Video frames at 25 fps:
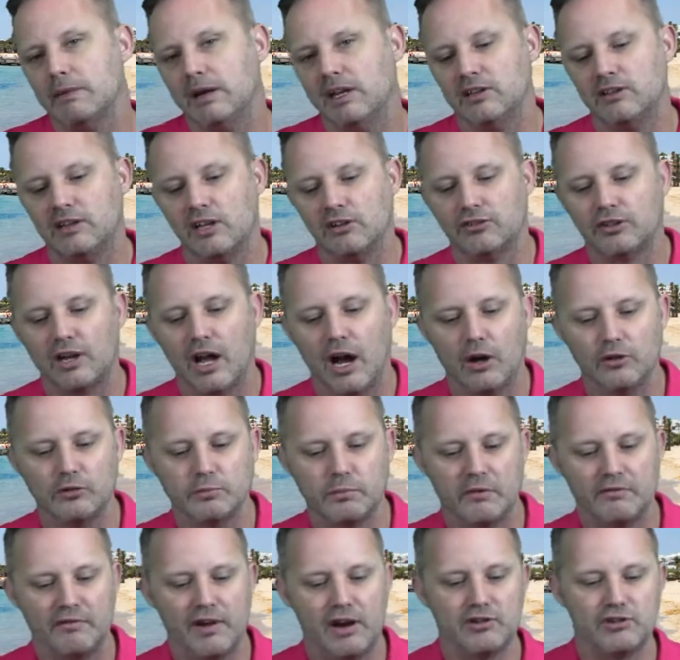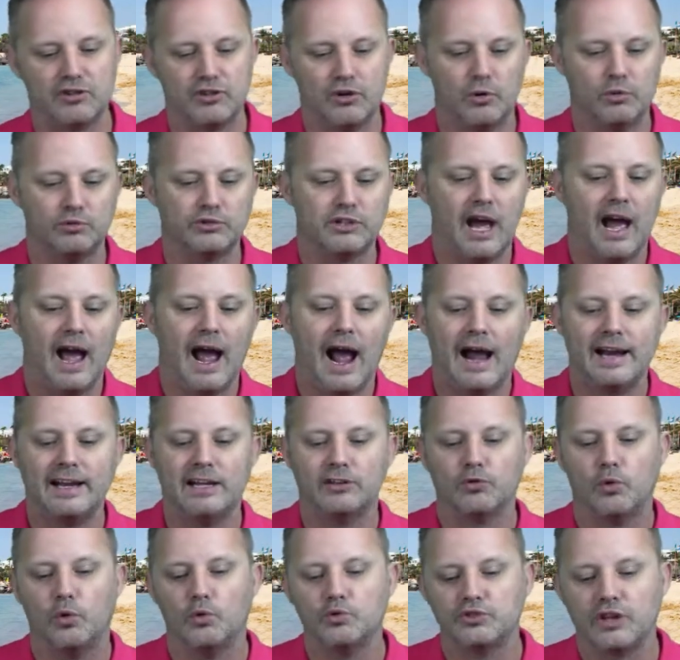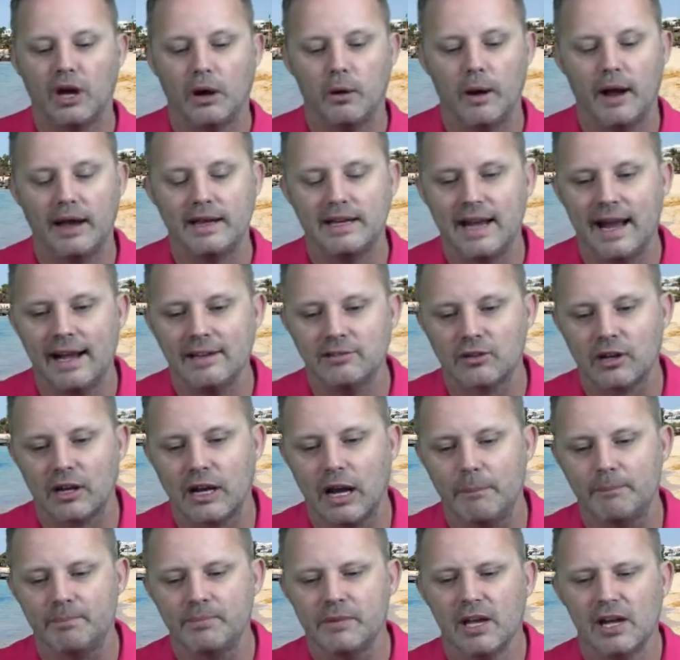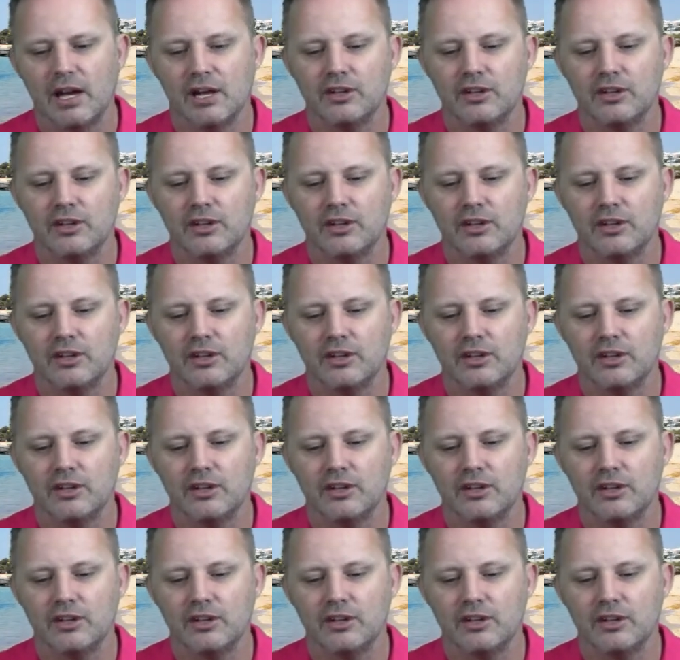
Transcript: mini discos, professionals, and there's also a kids club.